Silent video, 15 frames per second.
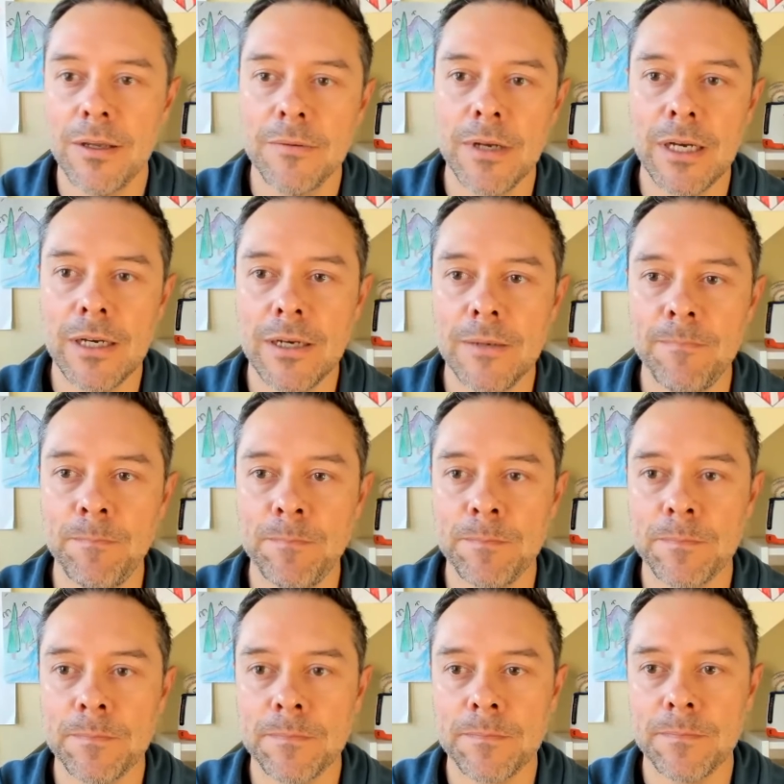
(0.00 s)
But
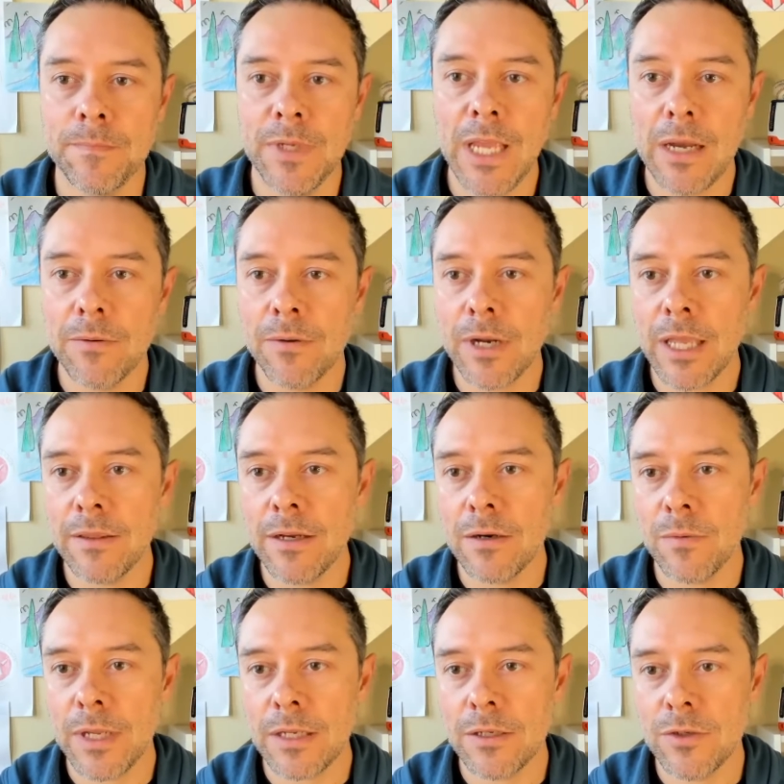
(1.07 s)
yeah, we're getting there. We're
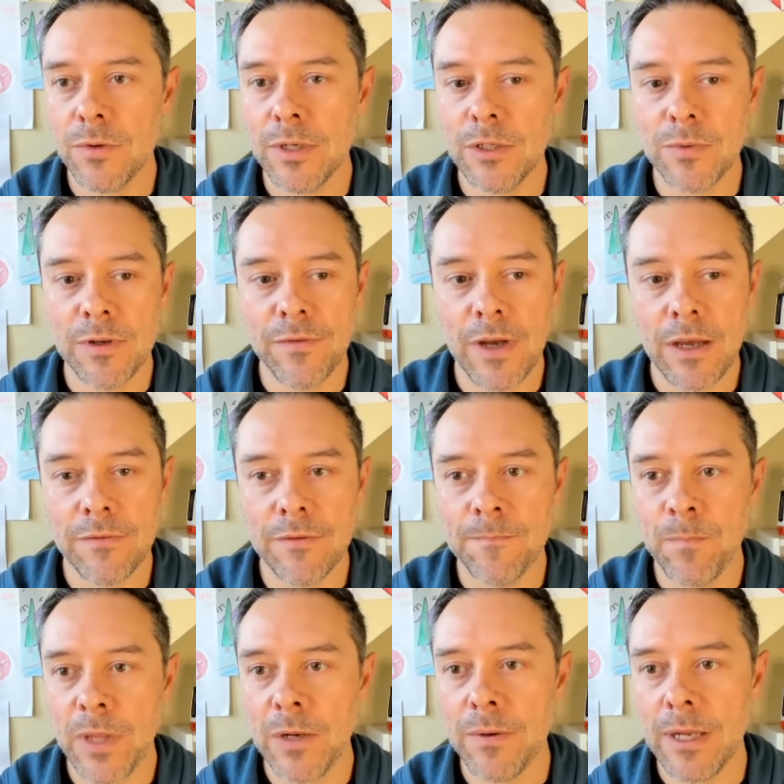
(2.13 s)
getting to 2025.
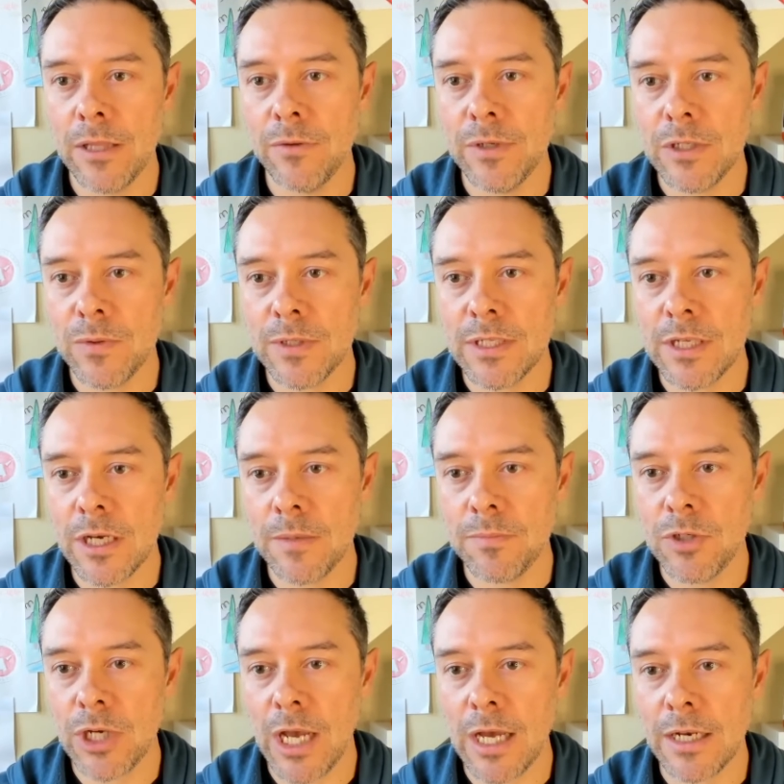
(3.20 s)
Anyway, Luis, what's up?
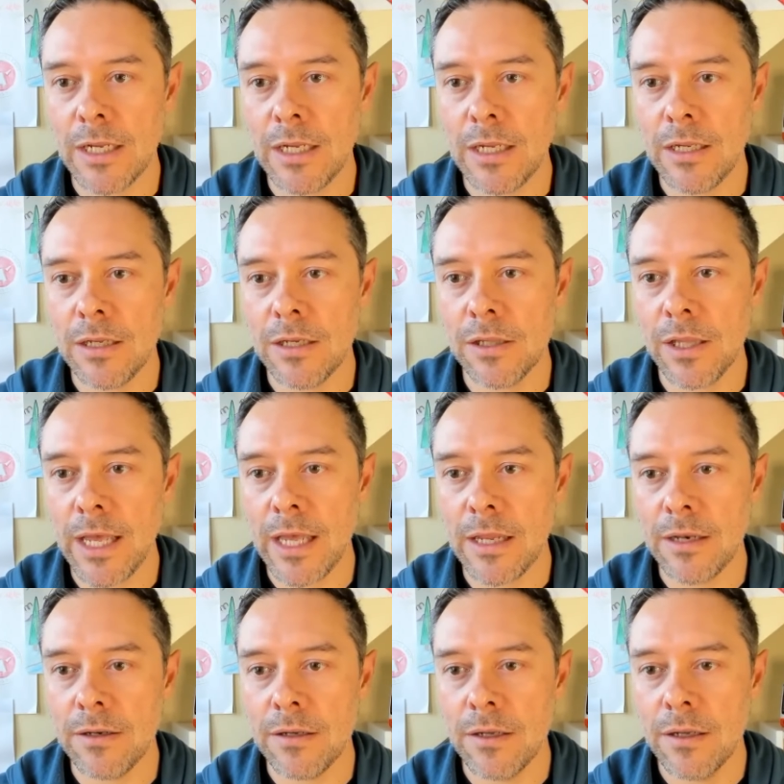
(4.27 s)
Johnny,
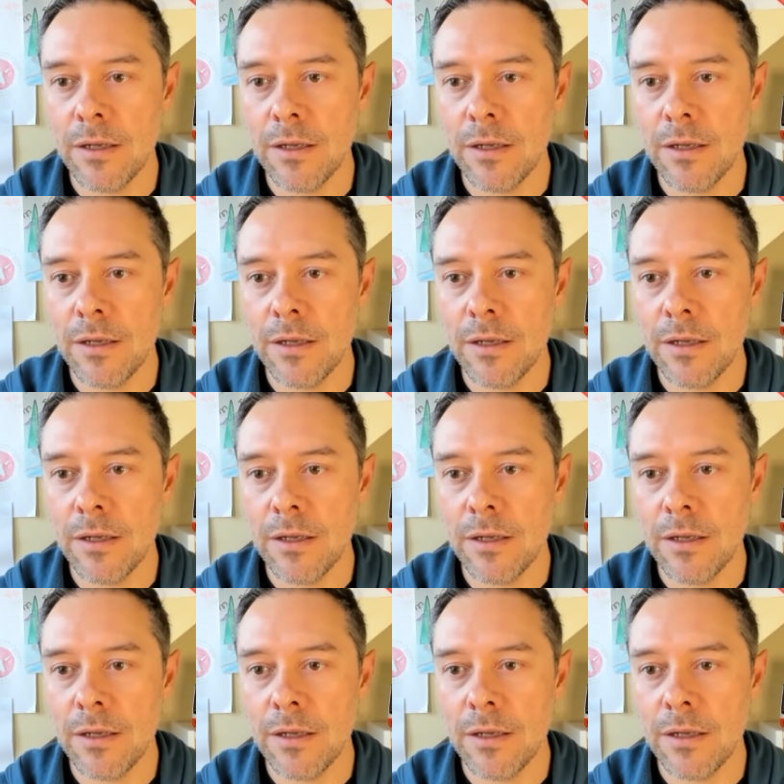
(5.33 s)
Glenn,